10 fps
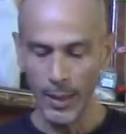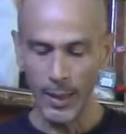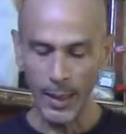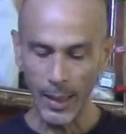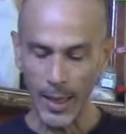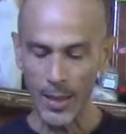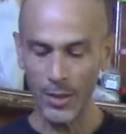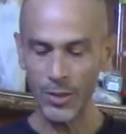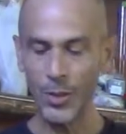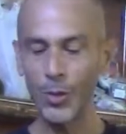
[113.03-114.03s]
And the
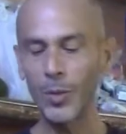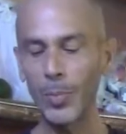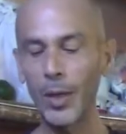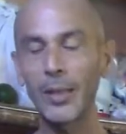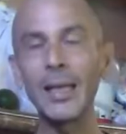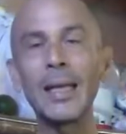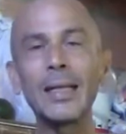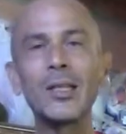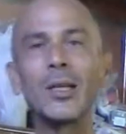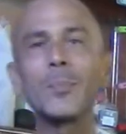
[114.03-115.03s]
store-bought
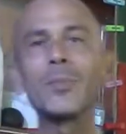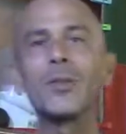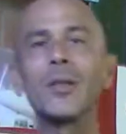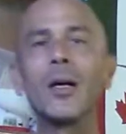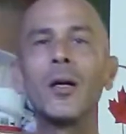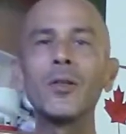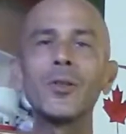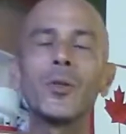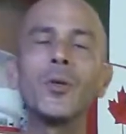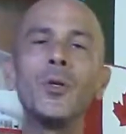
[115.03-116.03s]
ketchups
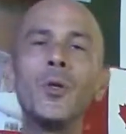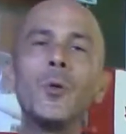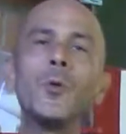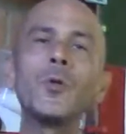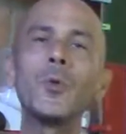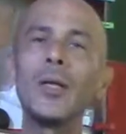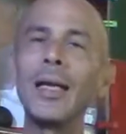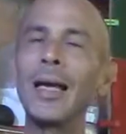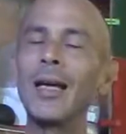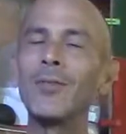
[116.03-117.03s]
also usually
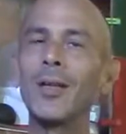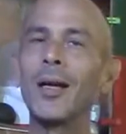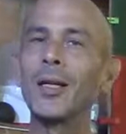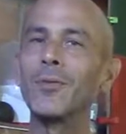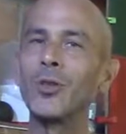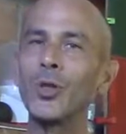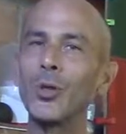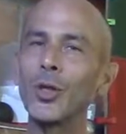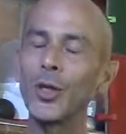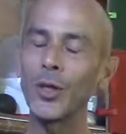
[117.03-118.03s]
have a lot of
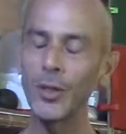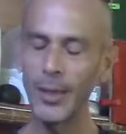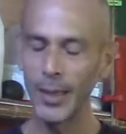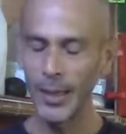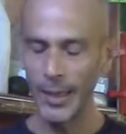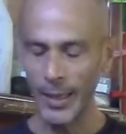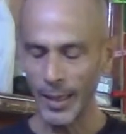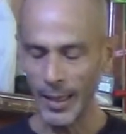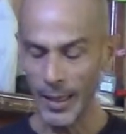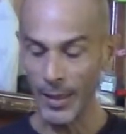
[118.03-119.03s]
sugar
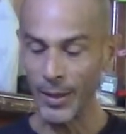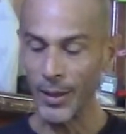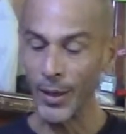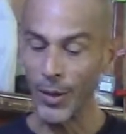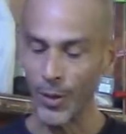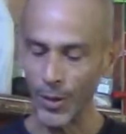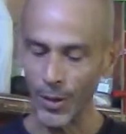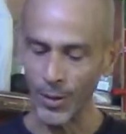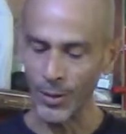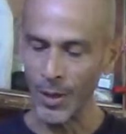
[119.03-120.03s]
and
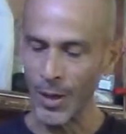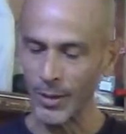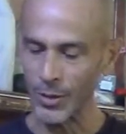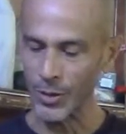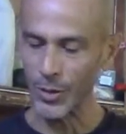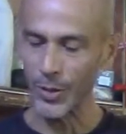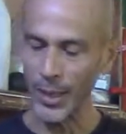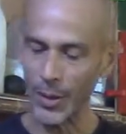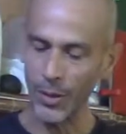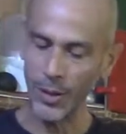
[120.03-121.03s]
other not so
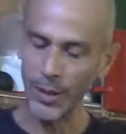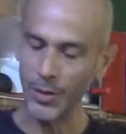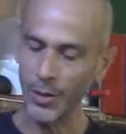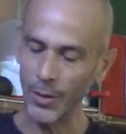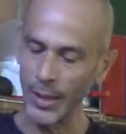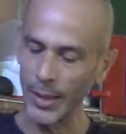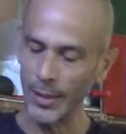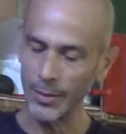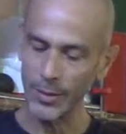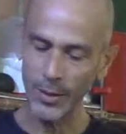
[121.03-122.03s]
healthy
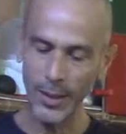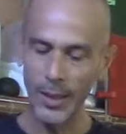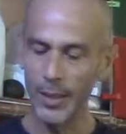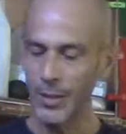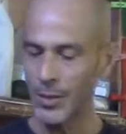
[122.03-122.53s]
ingredients. So